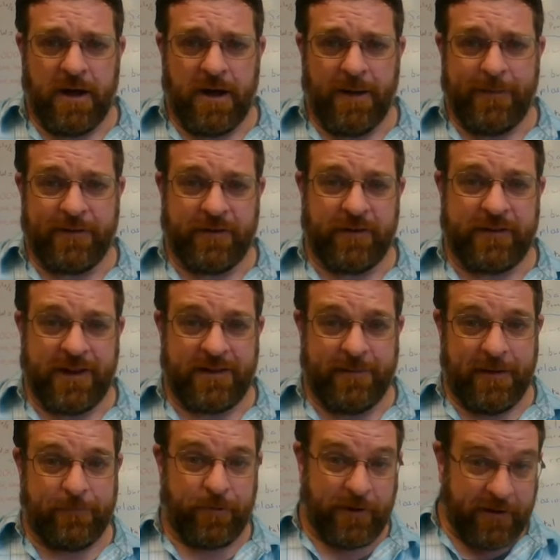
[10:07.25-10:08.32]
Um, it turns out to
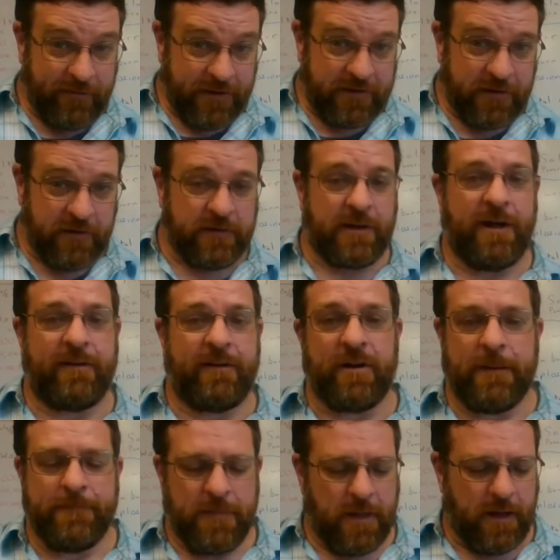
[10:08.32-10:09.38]
be a pretty recent
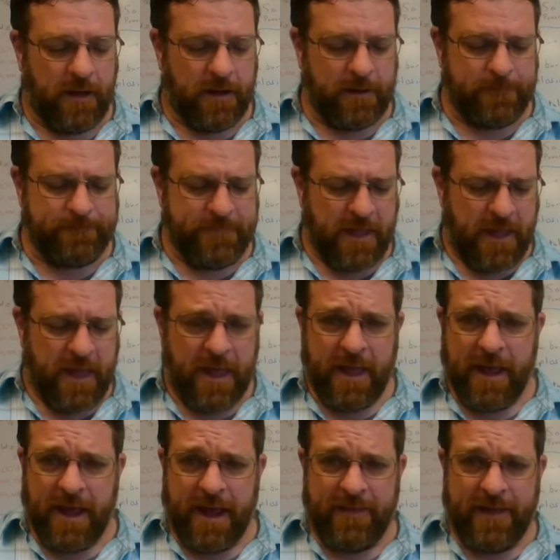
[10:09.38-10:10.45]
discovery. Um,
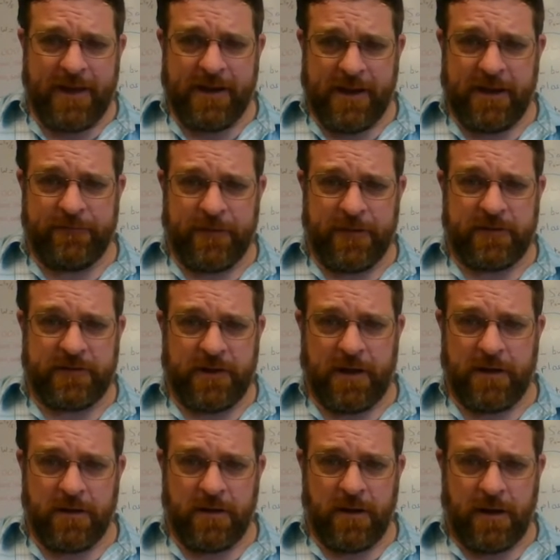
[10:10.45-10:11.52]
and that heat from the
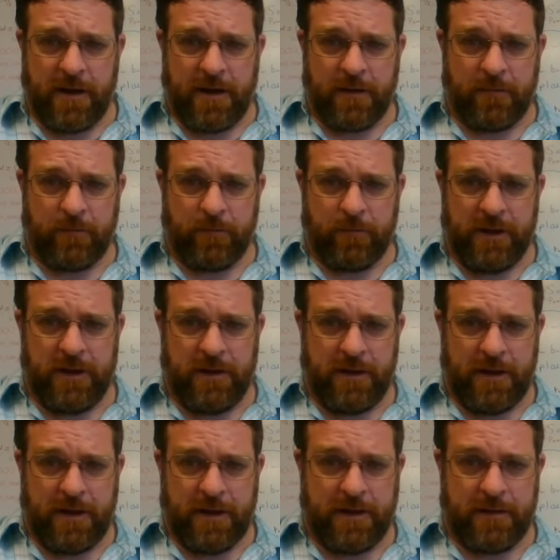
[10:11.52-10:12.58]
sun, uh,
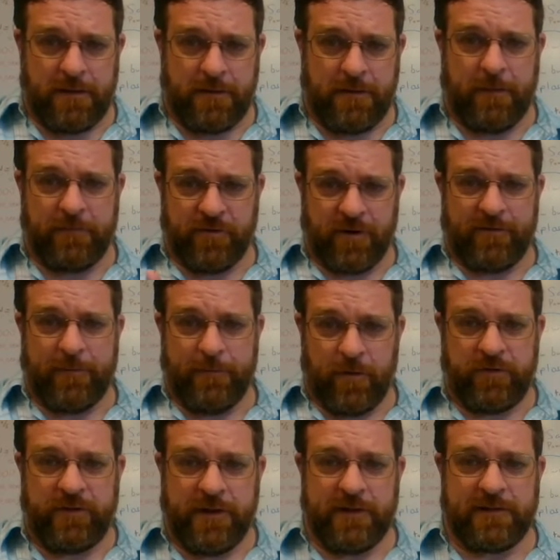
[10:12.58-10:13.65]
we uh, observe it
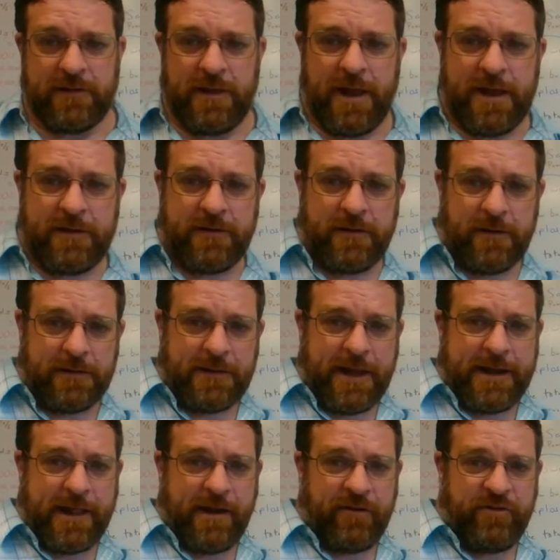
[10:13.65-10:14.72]
mostly as light,
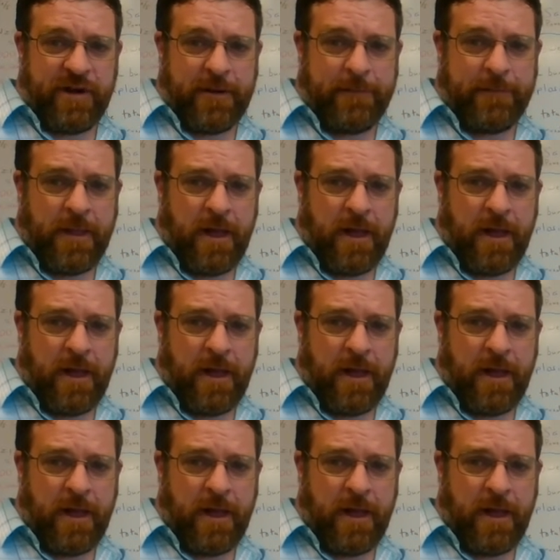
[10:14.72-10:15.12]
light energy,